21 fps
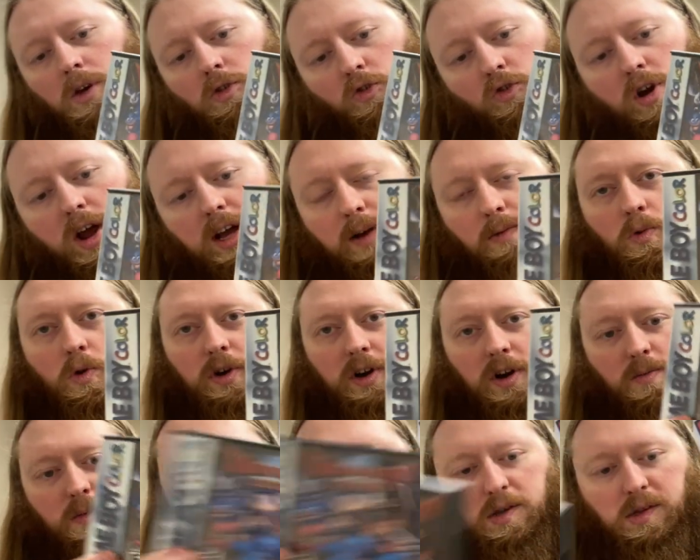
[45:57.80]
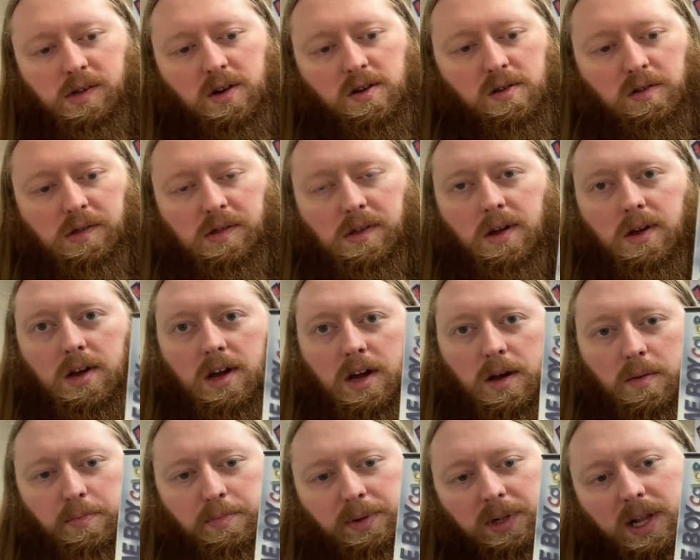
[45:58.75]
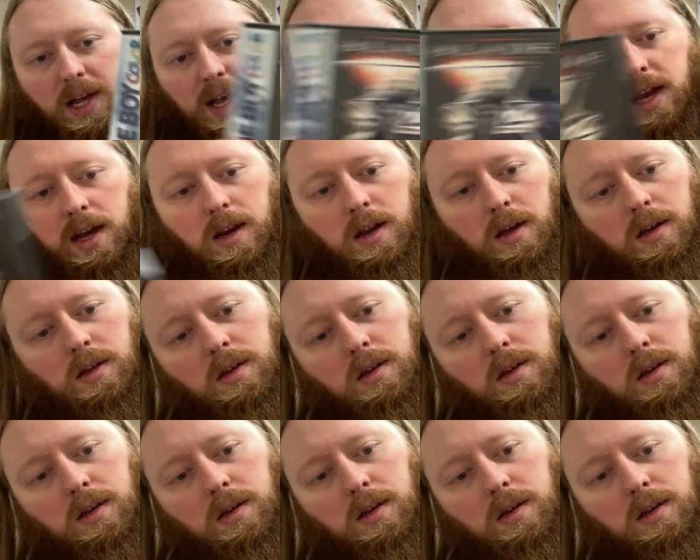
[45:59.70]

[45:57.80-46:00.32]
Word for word: Dragon Warrior Monsters, Blade,